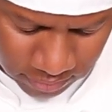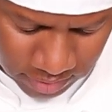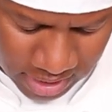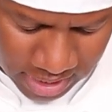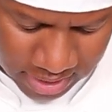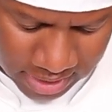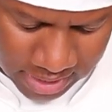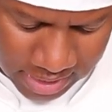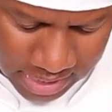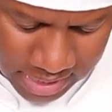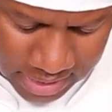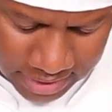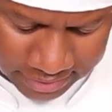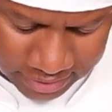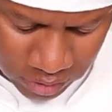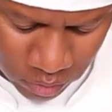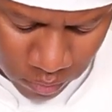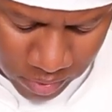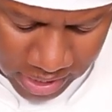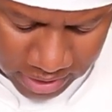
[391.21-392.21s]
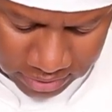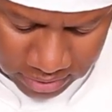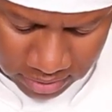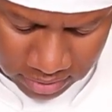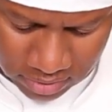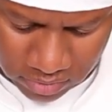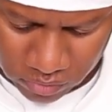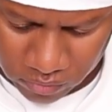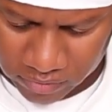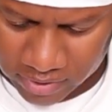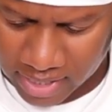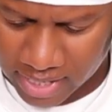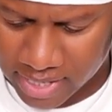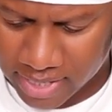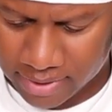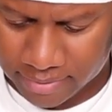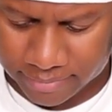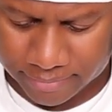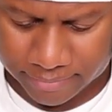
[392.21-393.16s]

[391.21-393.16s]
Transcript: And the easy way to do that